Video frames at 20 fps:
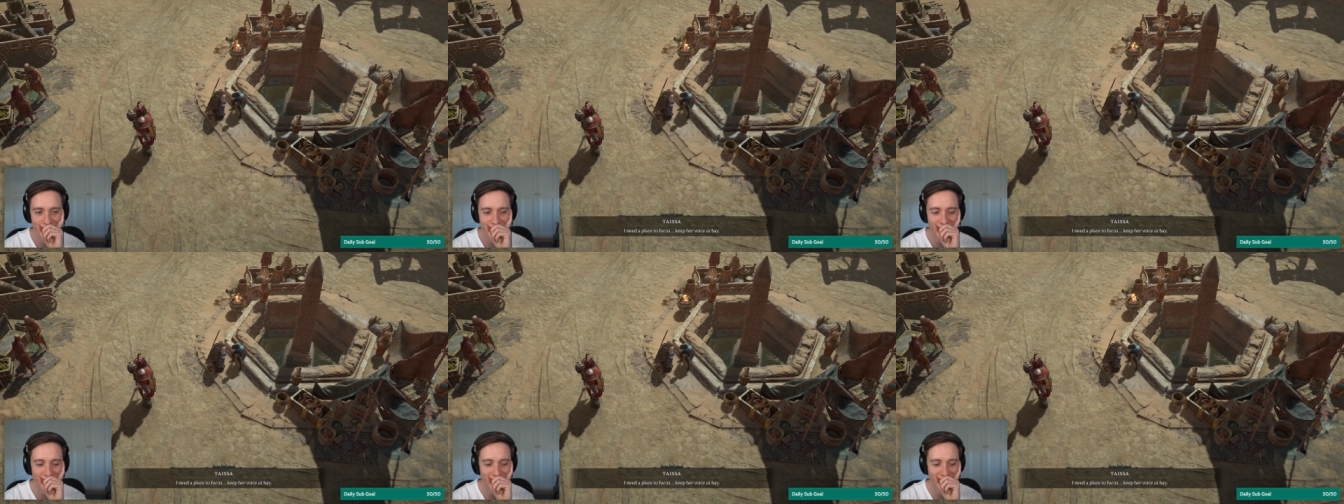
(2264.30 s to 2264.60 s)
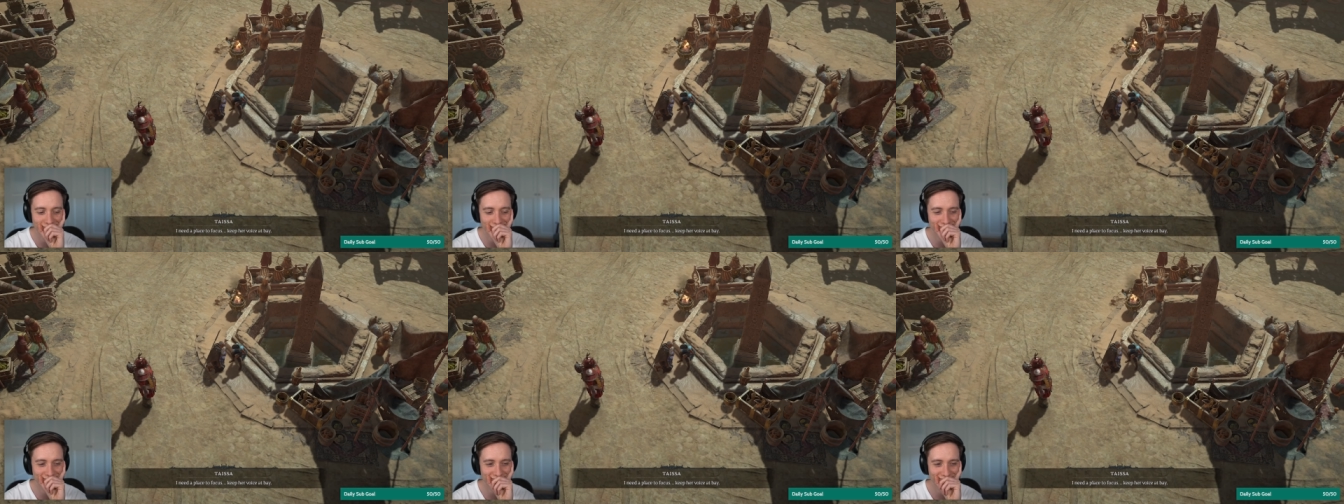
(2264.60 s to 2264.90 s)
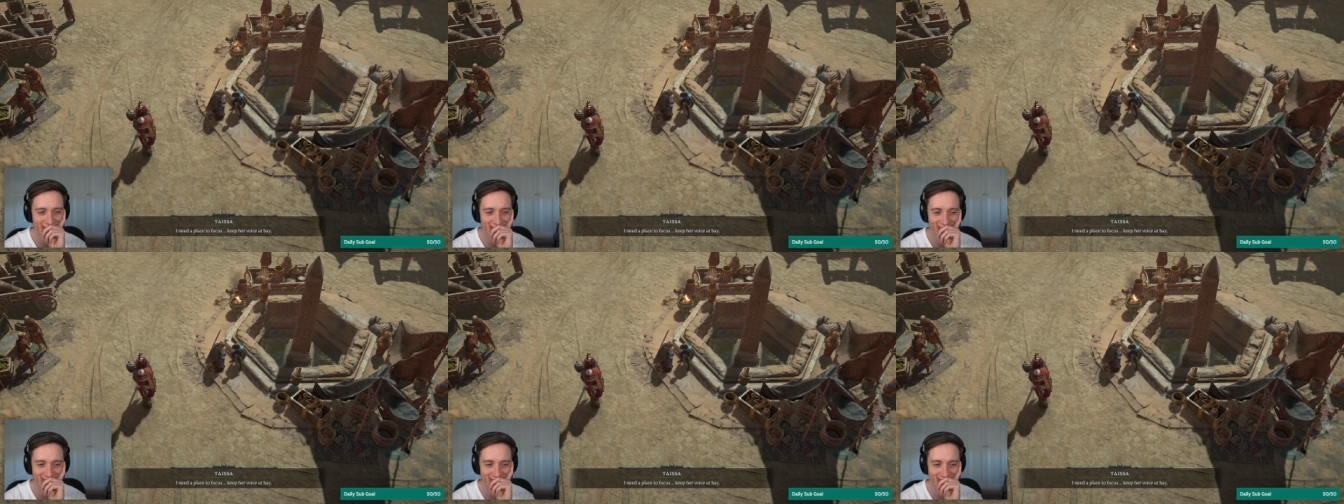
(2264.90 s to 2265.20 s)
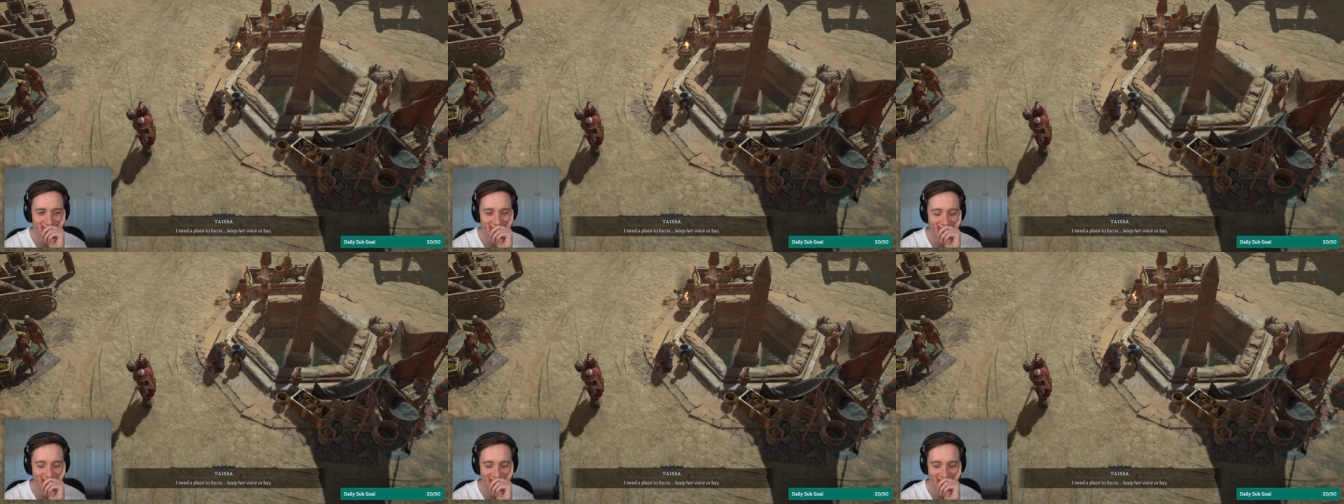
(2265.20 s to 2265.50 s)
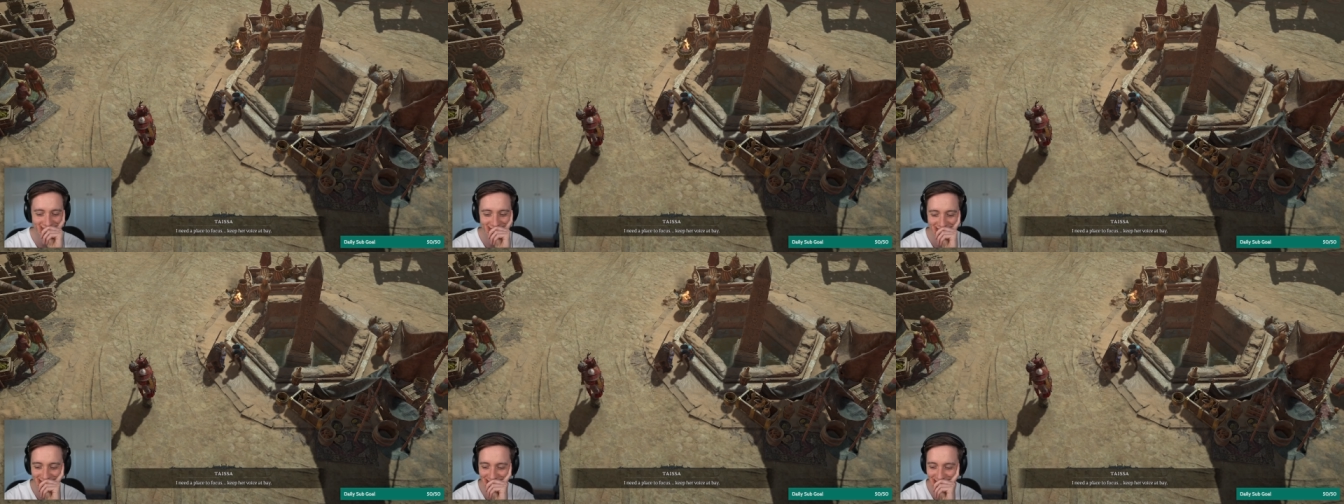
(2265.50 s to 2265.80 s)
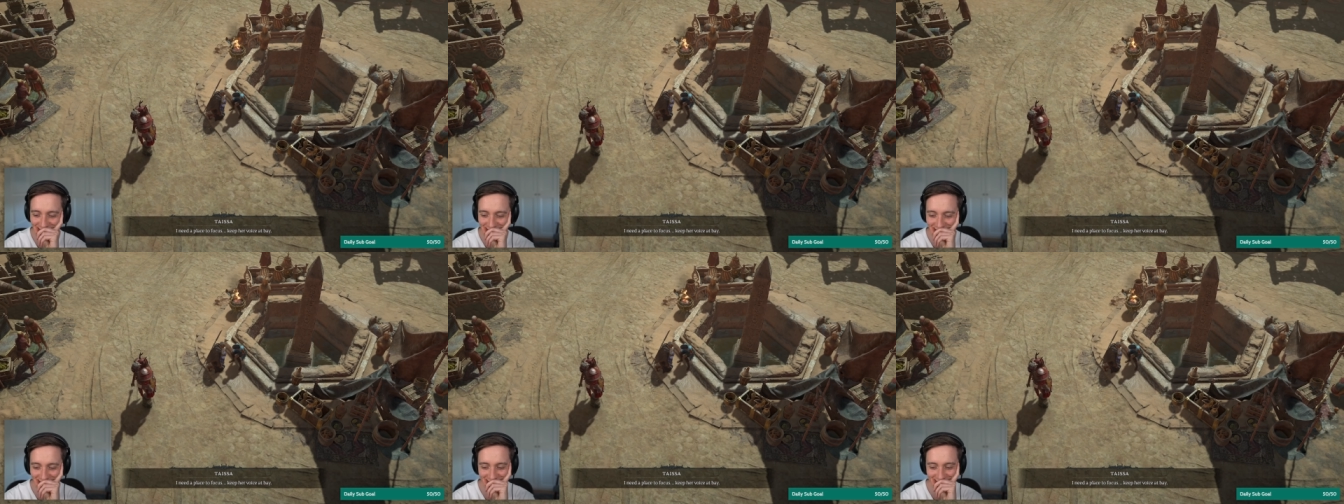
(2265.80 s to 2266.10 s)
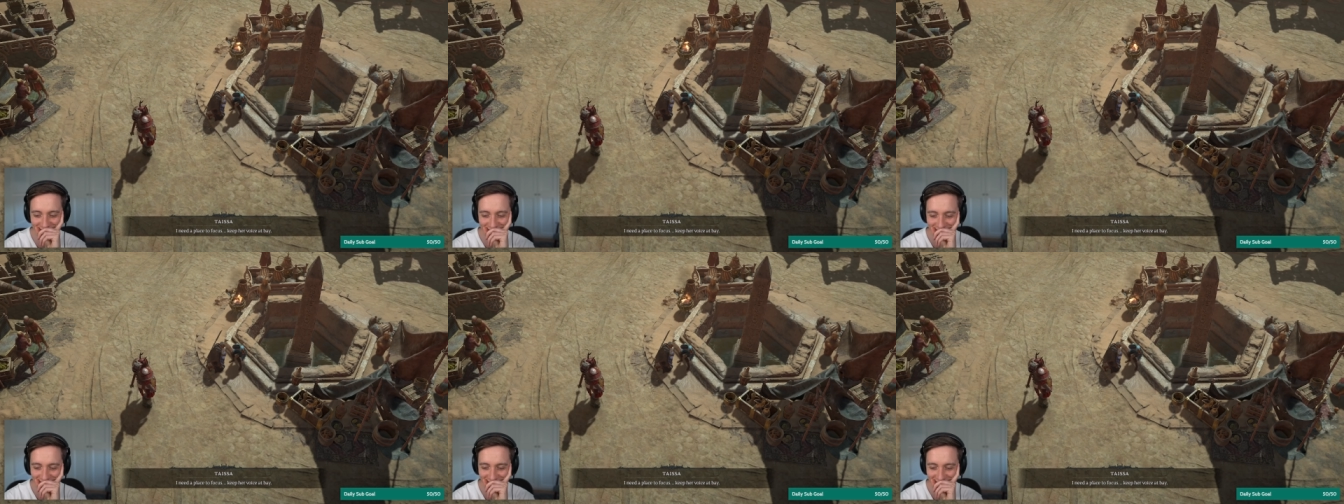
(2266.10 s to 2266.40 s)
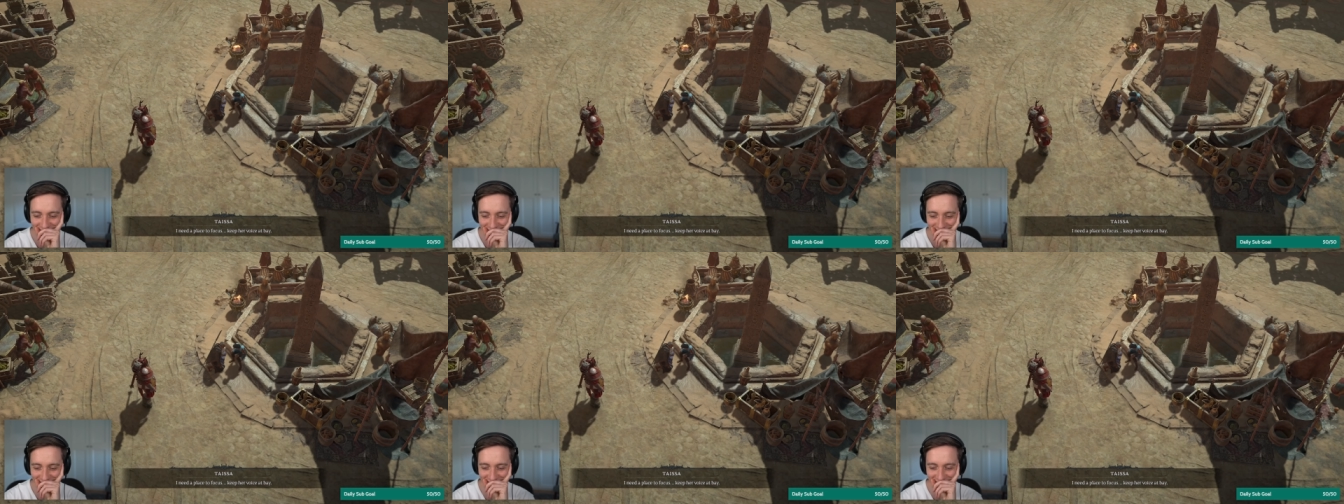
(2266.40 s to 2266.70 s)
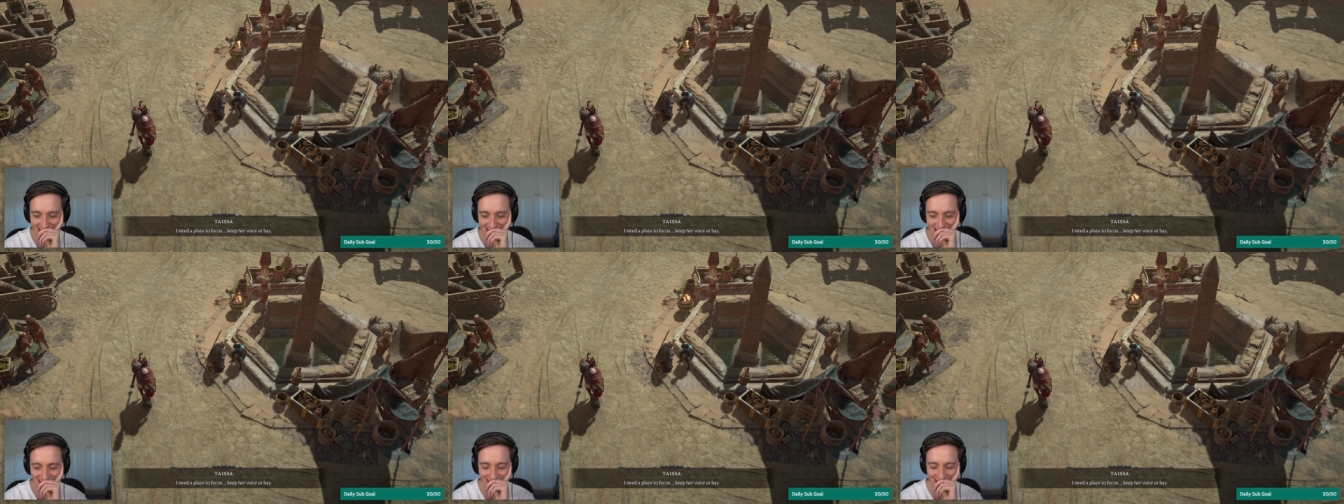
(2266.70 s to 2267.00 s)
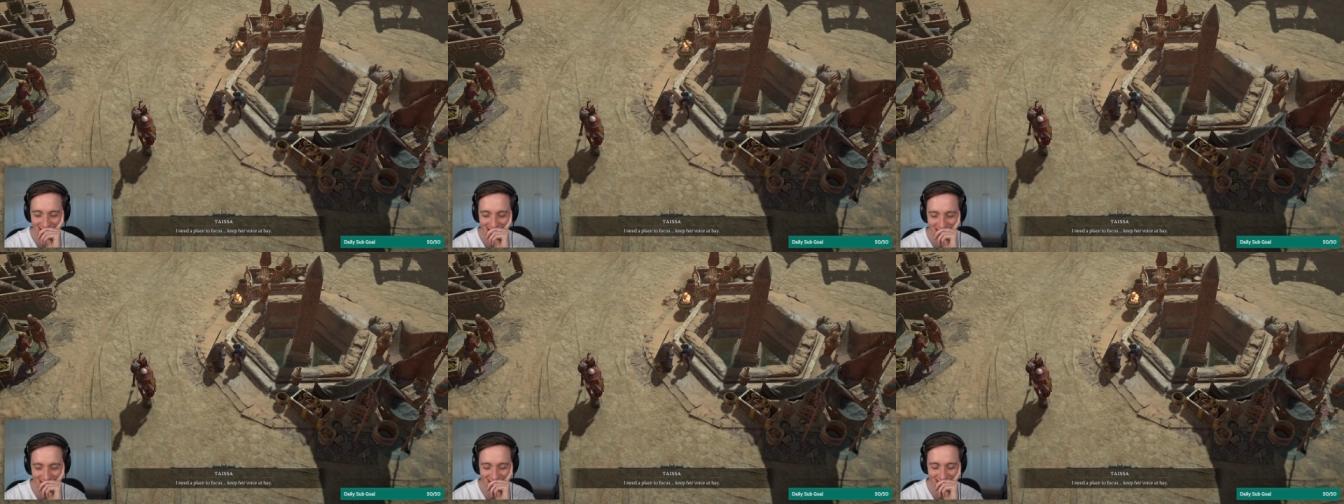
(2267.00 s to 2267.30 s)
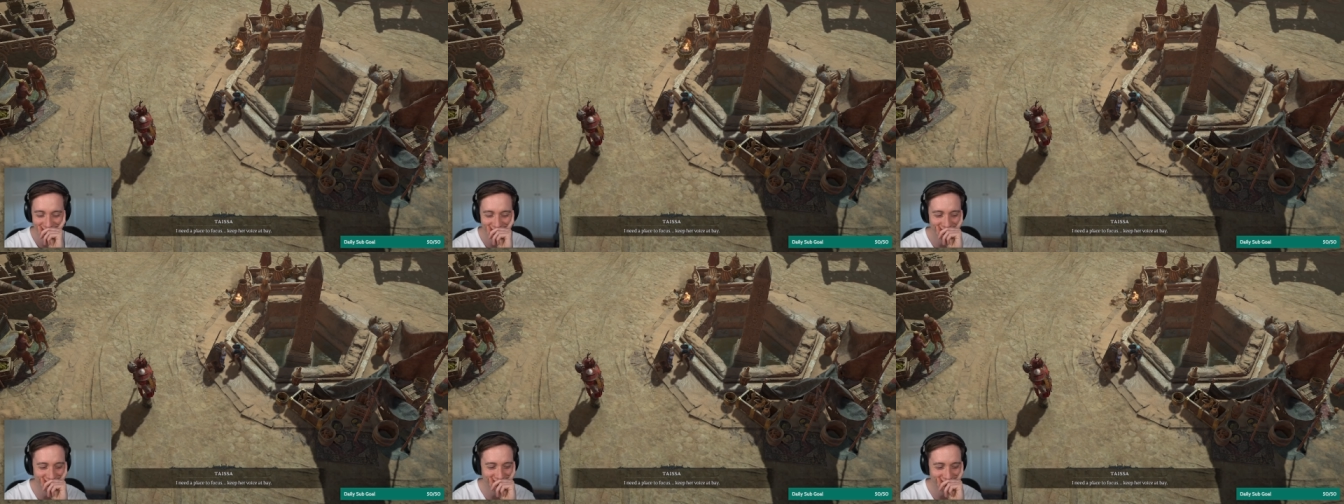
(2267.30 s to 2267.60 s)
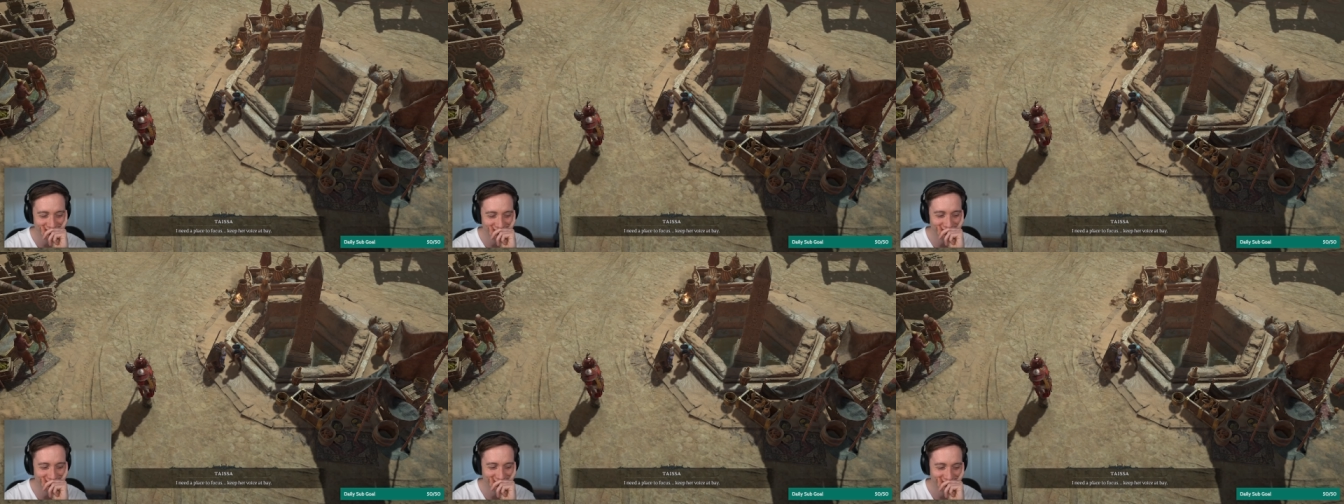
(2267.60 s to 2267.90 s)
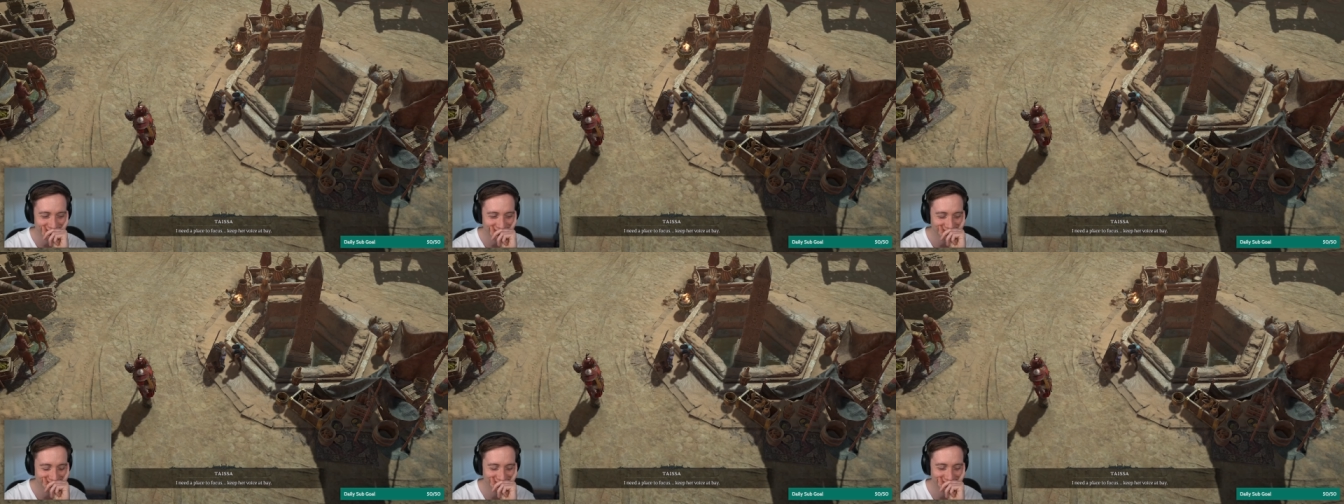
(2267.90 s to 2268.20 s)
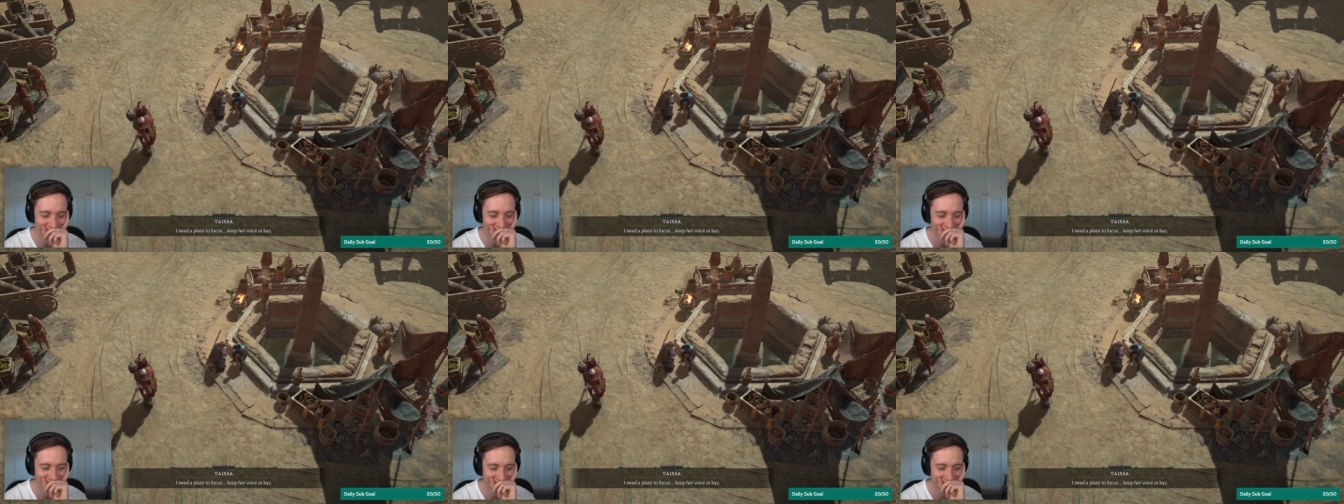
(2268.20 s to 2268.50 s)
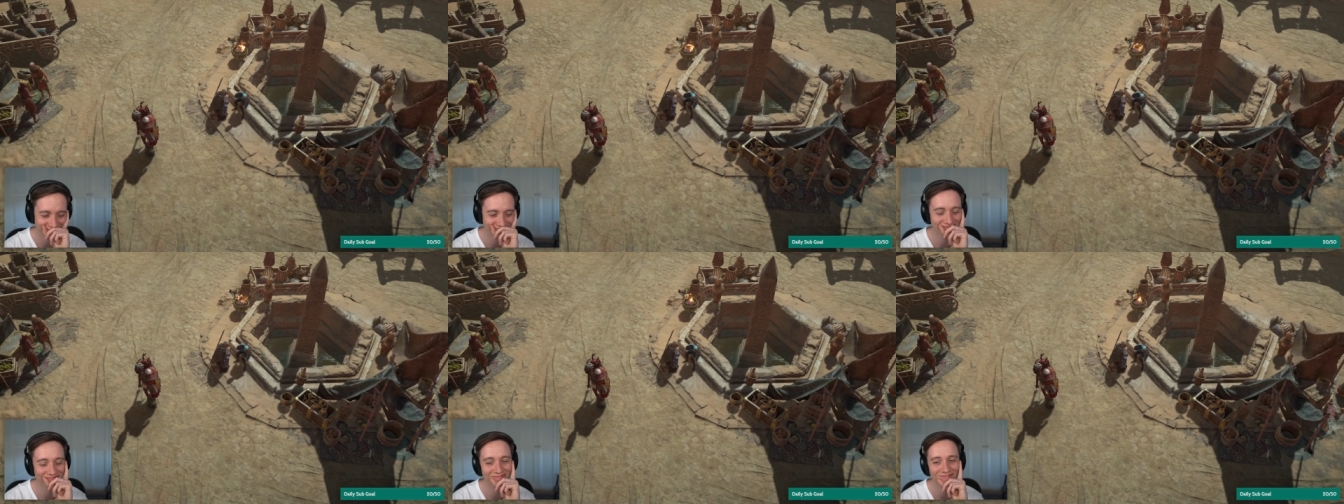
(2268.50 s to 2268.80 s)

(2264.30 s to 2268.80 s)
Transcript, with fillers: I need a place to focus. Keep her voice at bay.